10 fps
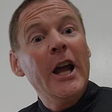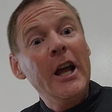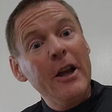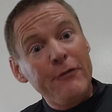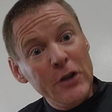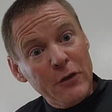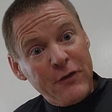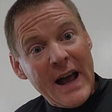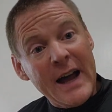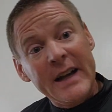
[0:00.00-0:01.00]
If you're
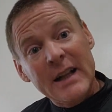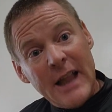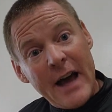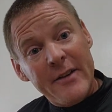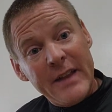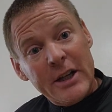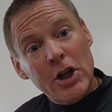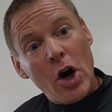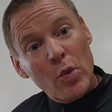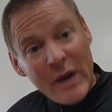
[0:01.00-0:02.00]
flying a glider they
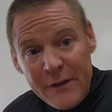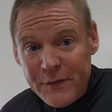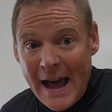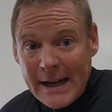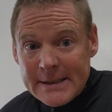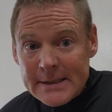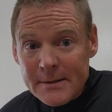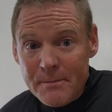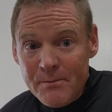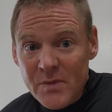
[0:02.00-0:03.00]
call reflex,
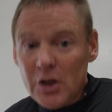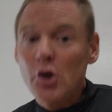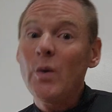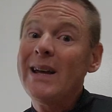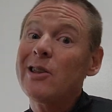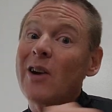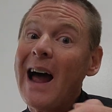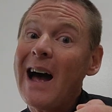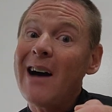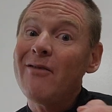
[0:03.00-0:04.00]
you either
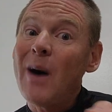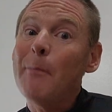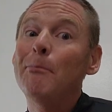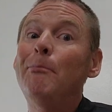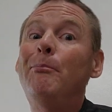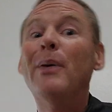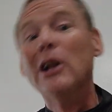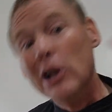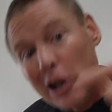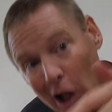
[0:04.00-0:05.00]
have
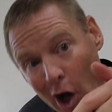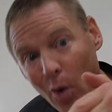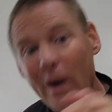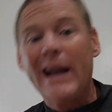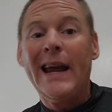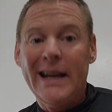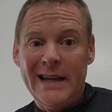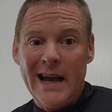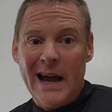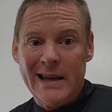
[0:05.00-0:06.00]
below an
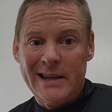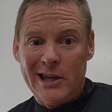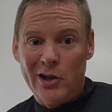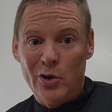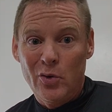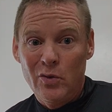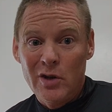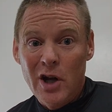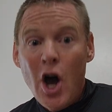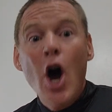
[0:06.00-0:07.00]
80 IQ
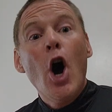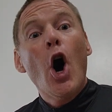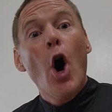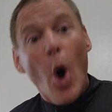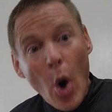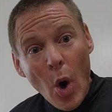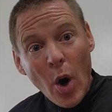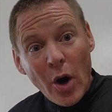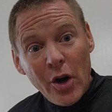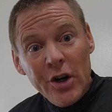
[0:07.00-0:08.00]

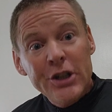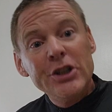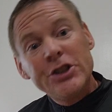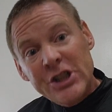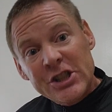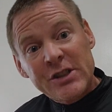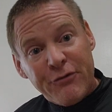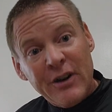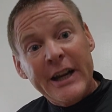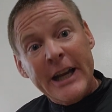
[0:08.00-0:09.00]
or you're just a
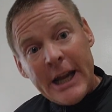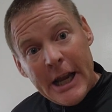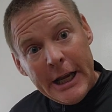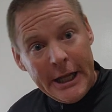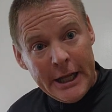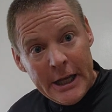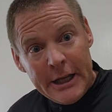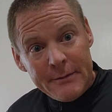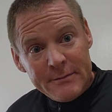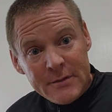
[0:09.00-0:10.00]
freaking
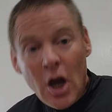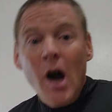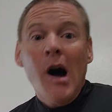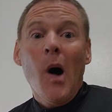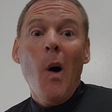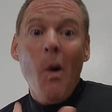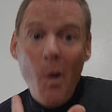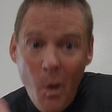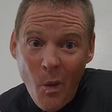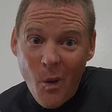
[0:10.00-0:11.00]
idiot,
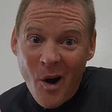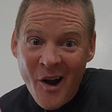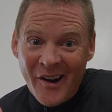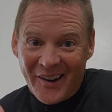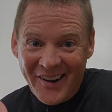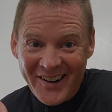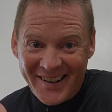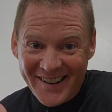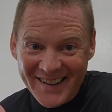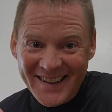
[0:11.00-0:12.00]

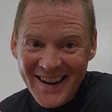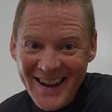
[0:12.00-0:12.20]
or